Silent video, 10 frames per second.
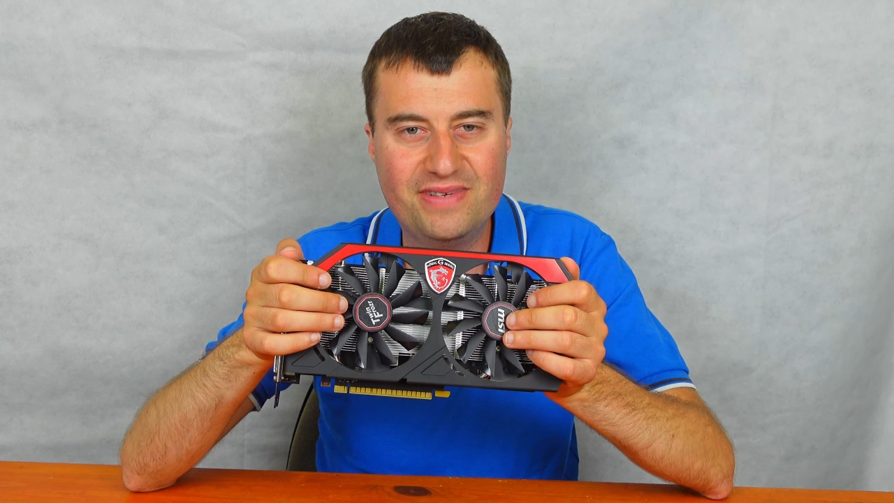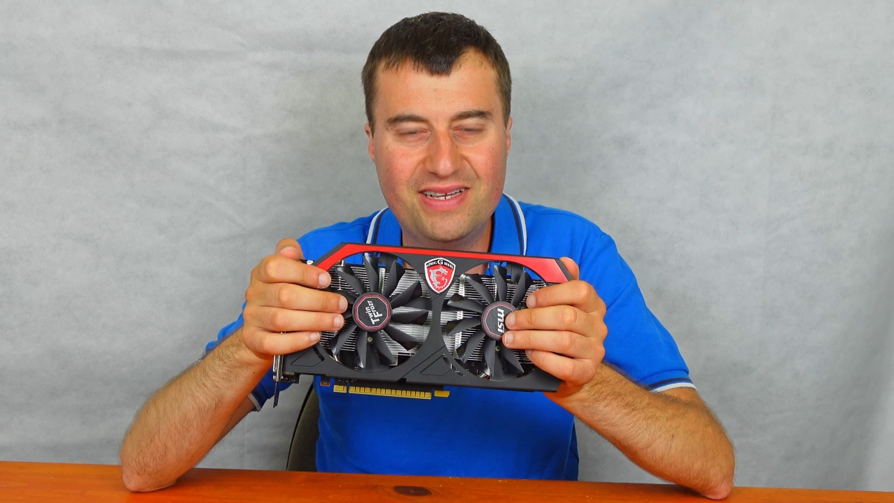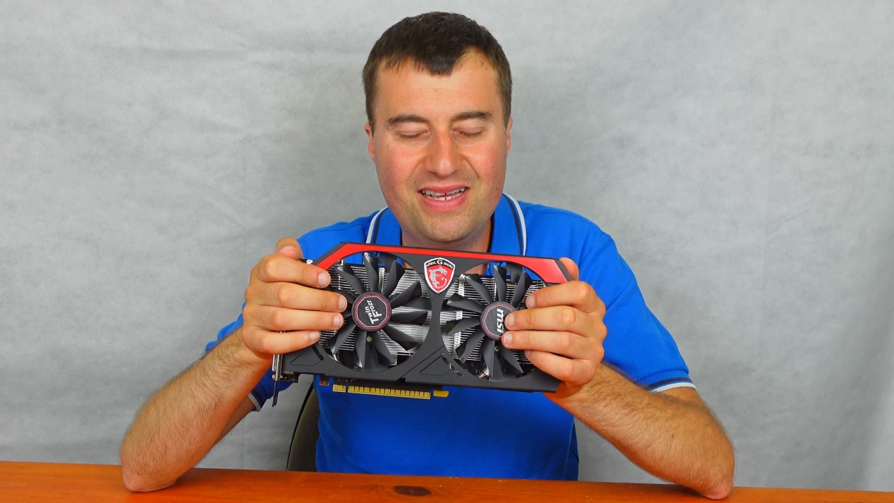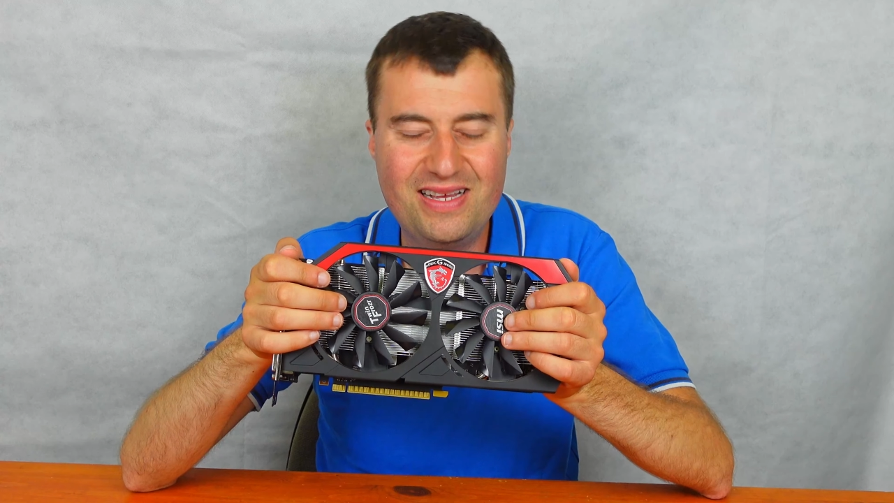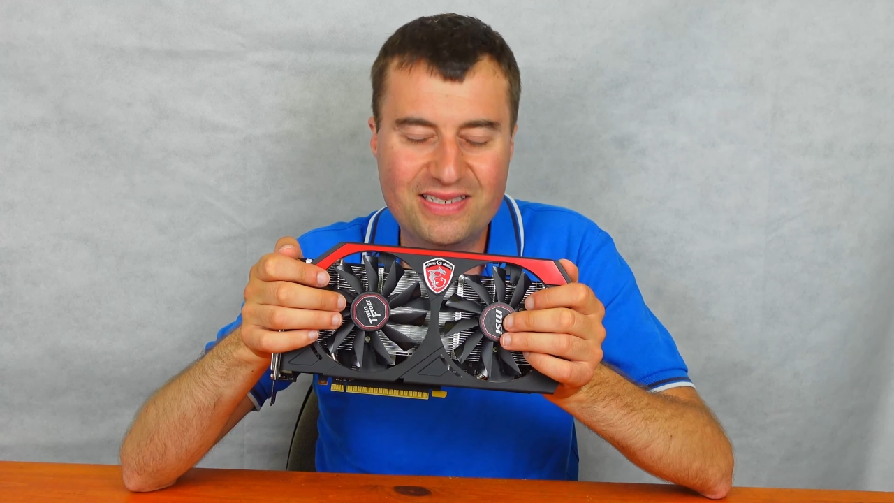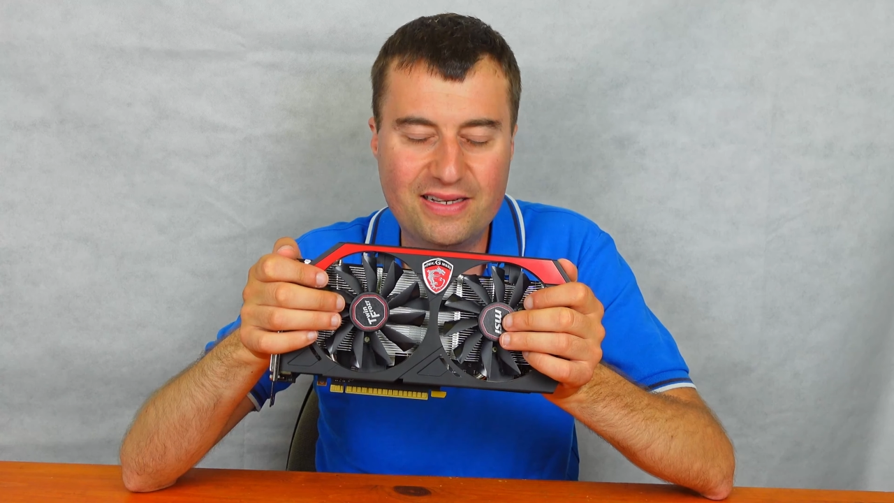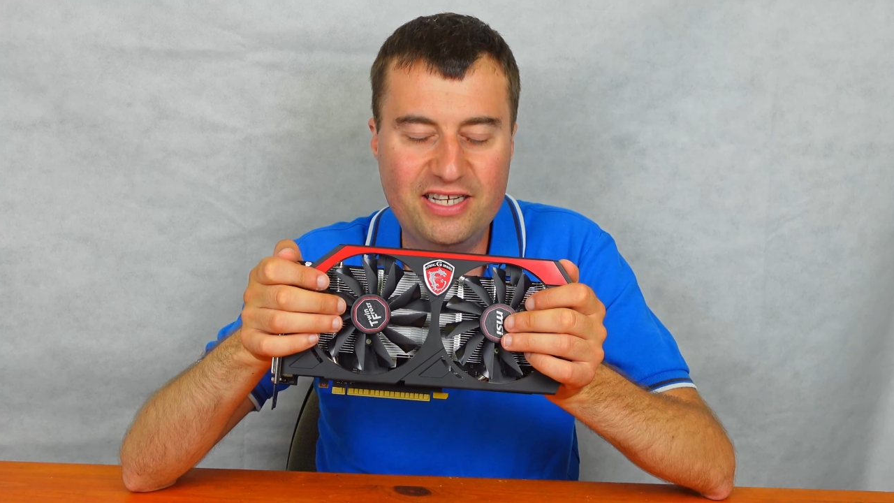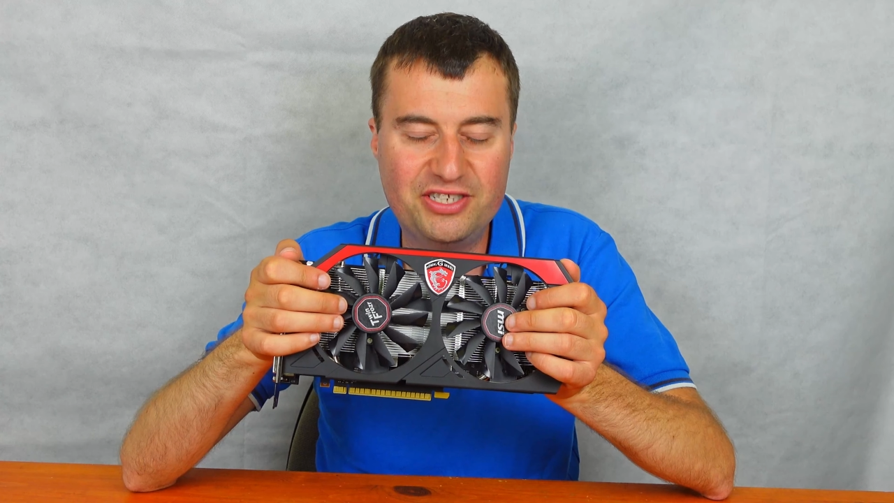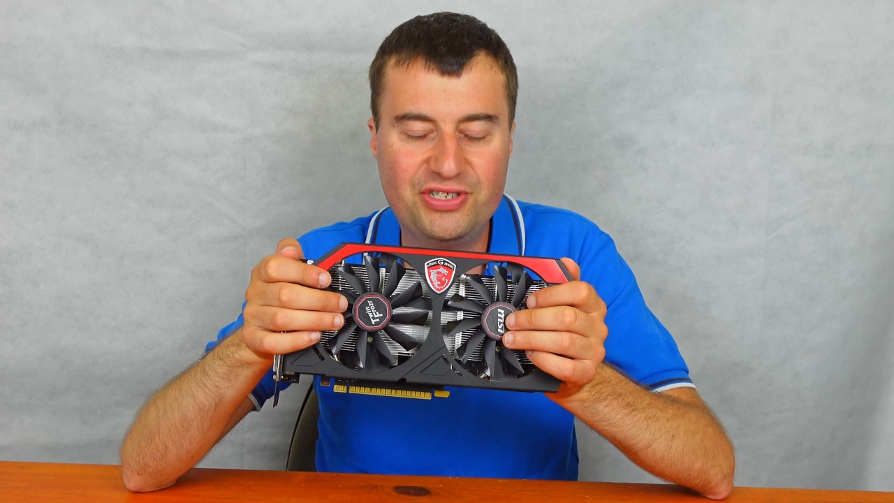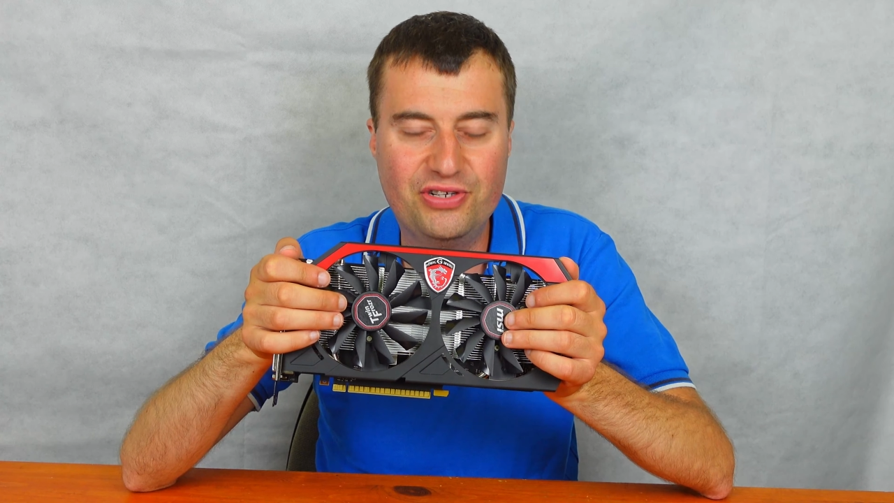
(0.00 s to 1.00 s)
is an
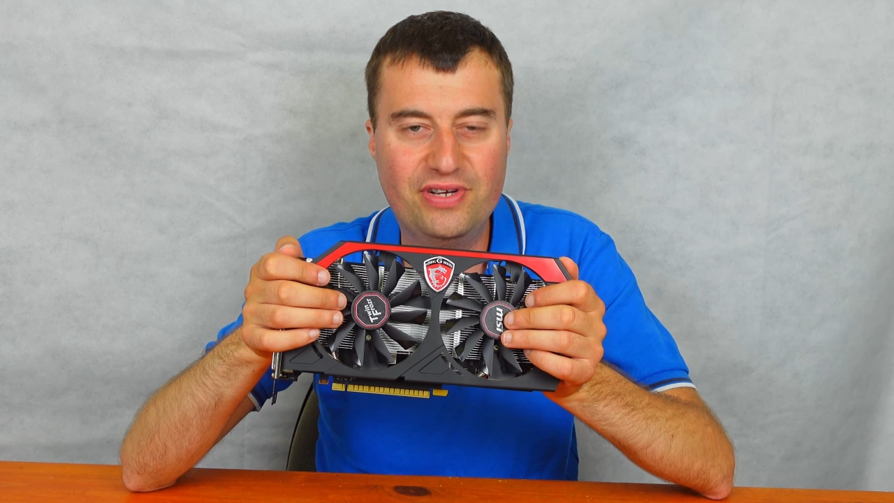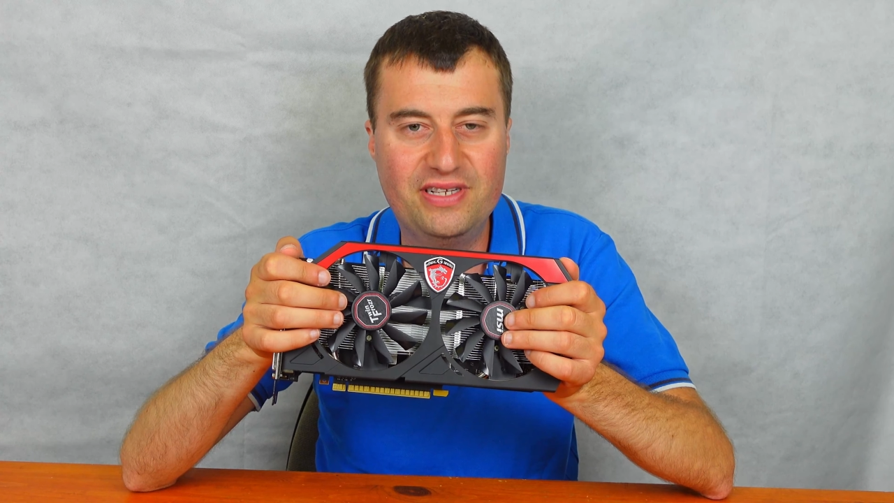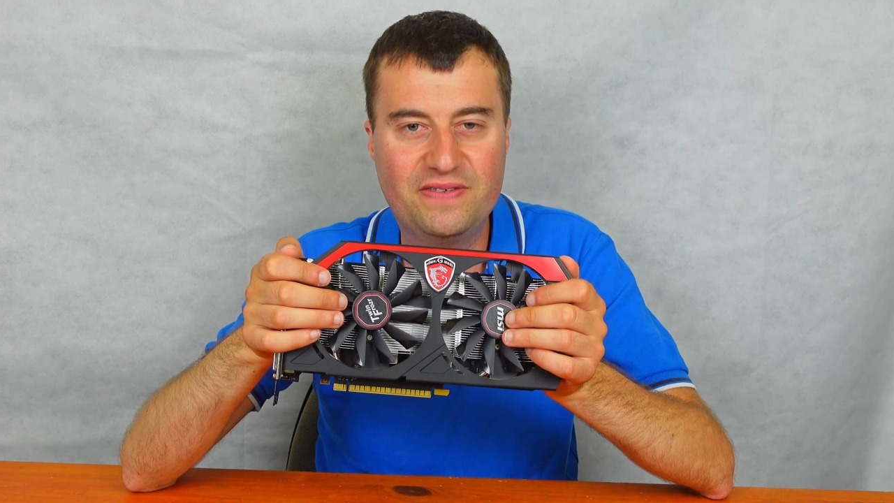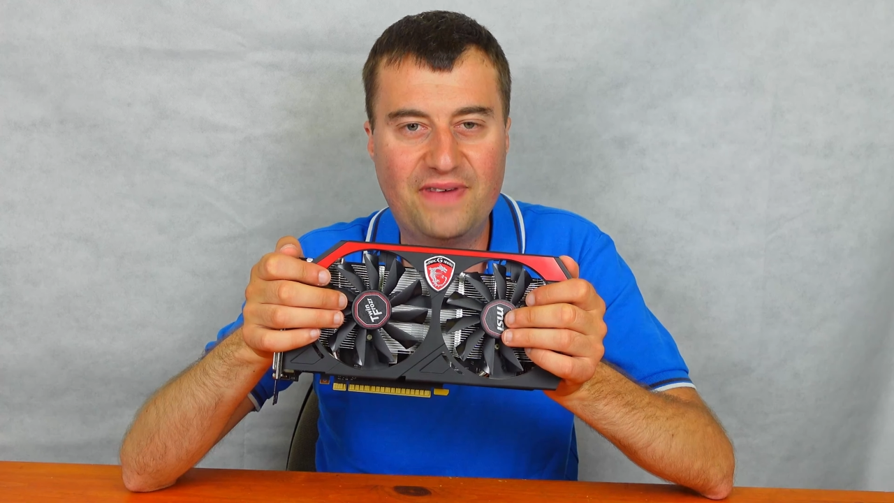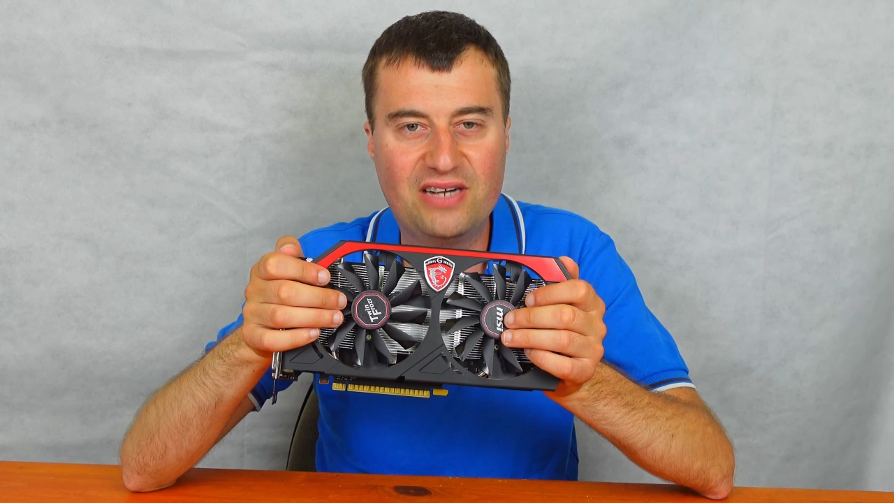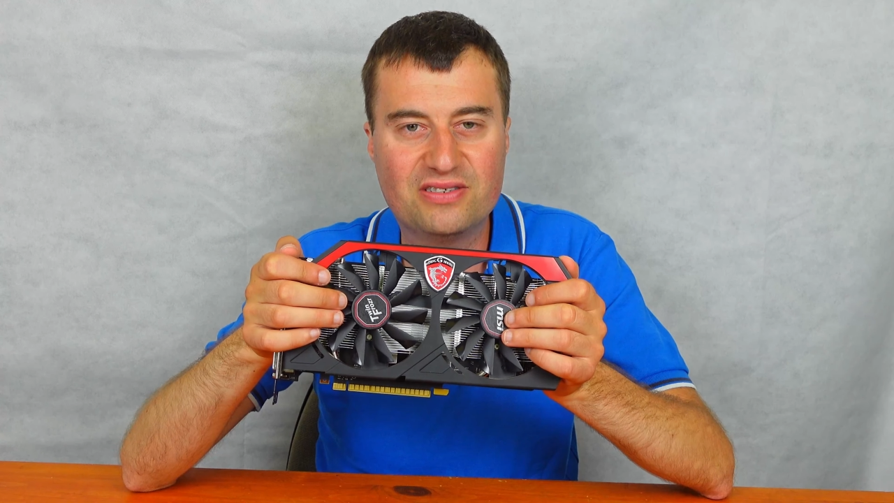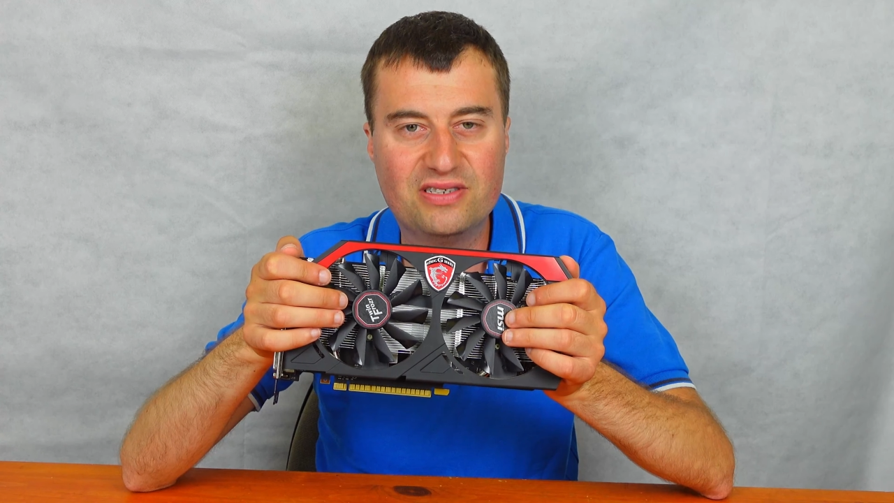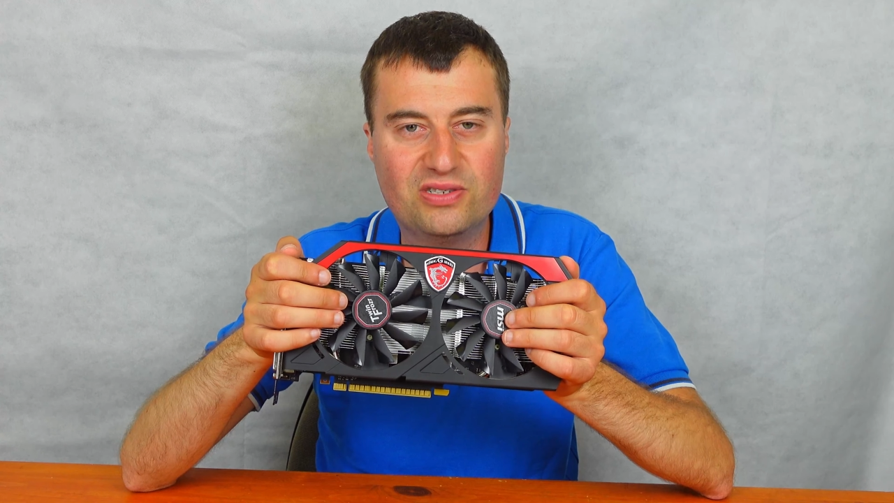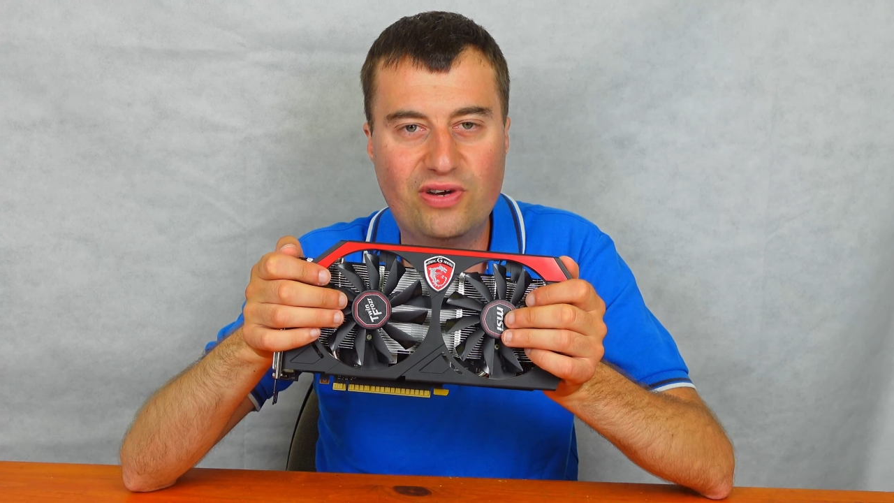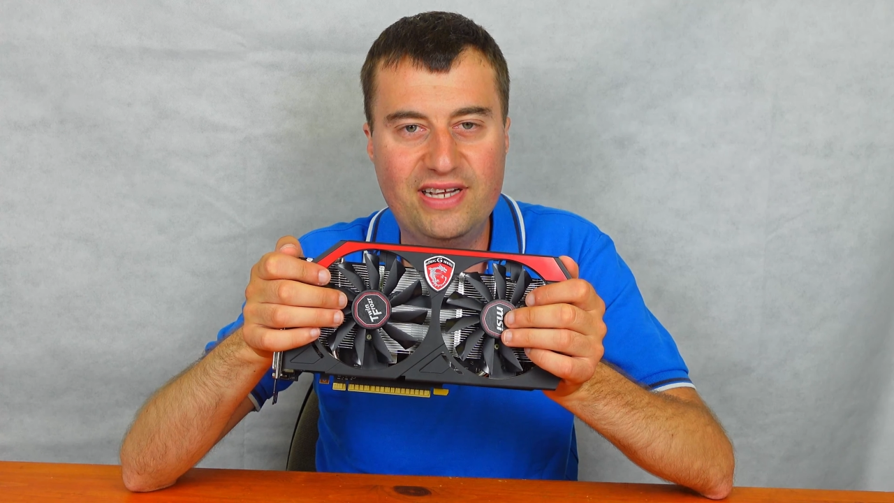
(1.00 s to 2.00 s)
issue in
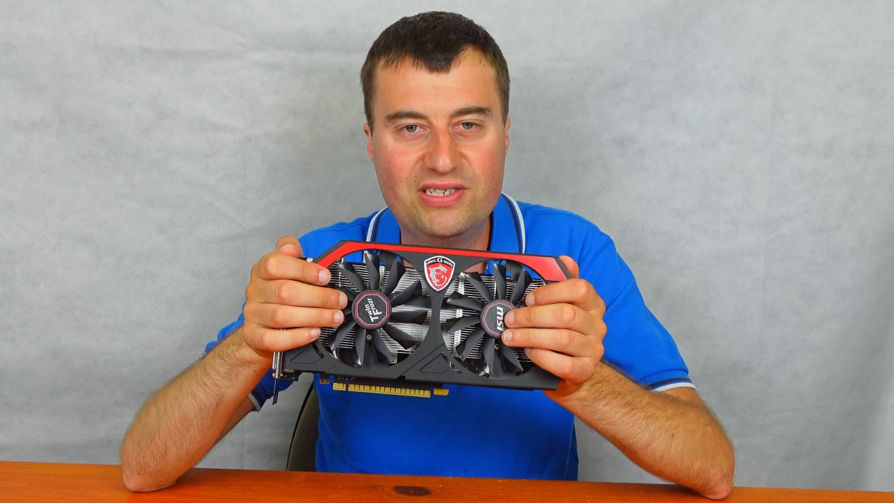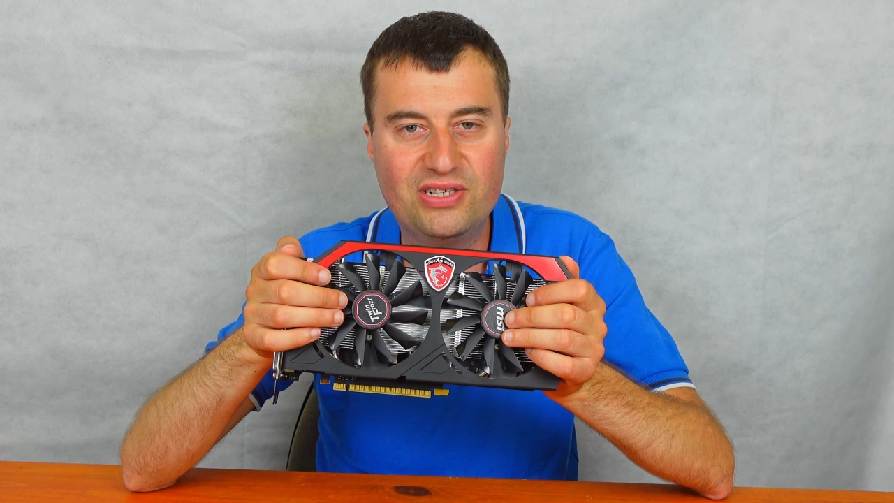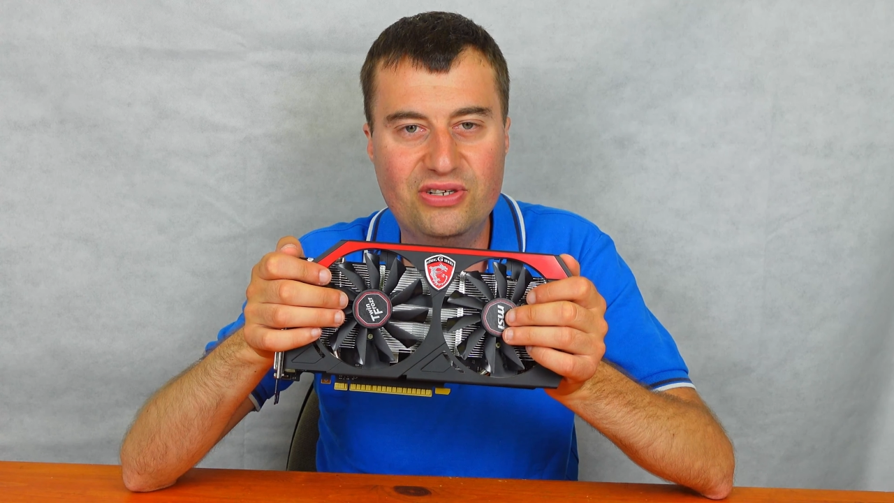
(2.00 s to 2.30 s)
2022.